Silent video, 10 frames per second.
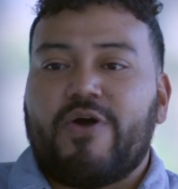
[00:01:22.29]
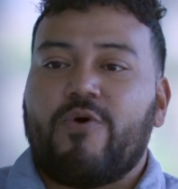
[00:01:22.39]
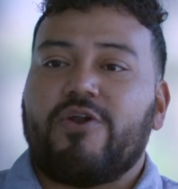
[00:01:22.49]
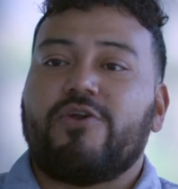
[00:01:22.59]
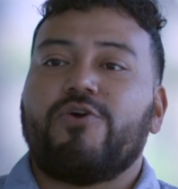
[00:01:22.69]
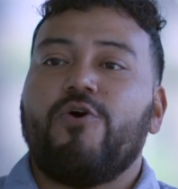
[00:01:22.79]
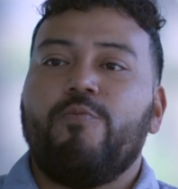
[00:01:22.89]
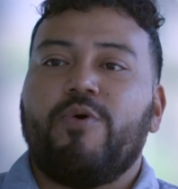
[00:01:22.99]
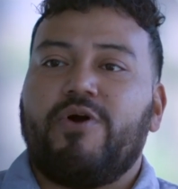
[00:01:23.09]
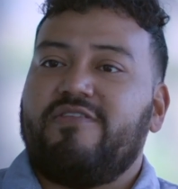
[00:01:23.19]
that water to
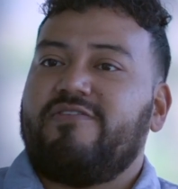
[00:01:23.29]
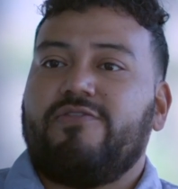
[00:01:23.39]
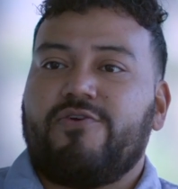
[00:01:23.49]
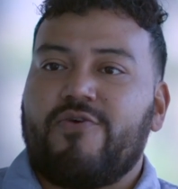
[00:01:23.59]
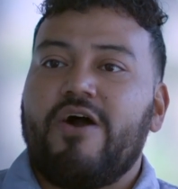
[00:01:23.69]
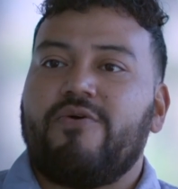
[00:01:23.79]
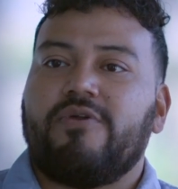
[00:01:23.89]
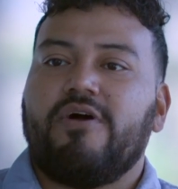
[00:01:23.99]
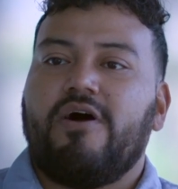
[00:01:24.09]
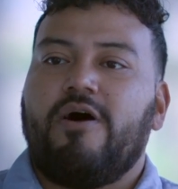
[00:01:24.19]
go but into the ground
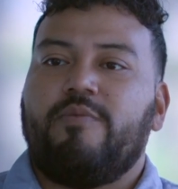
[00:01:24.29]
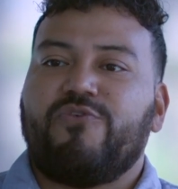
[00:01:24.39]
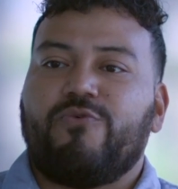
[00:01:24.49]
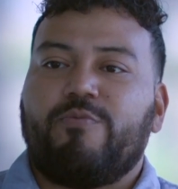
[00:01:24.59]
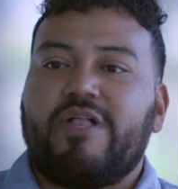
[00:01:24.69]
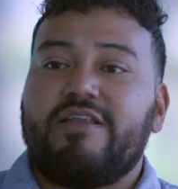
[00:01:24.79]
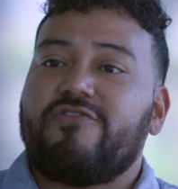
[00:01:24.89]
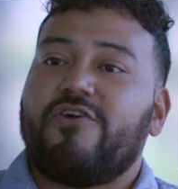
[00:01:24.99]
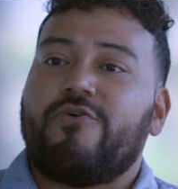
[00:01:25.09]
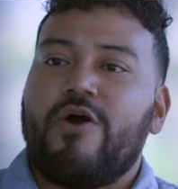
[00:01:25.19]
to
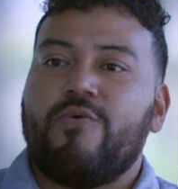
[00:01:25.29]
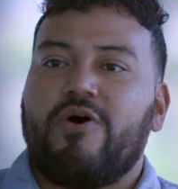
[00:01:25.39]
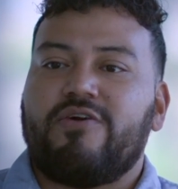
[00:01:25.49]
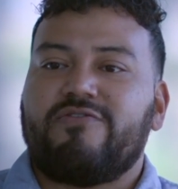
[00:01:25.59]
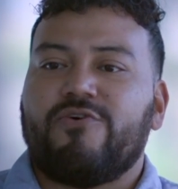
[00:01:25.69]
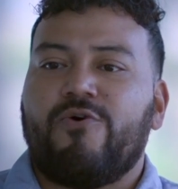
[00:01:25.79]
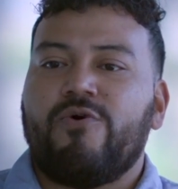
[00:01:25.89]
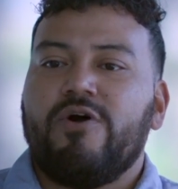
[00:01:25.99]
replenish our groundwater? So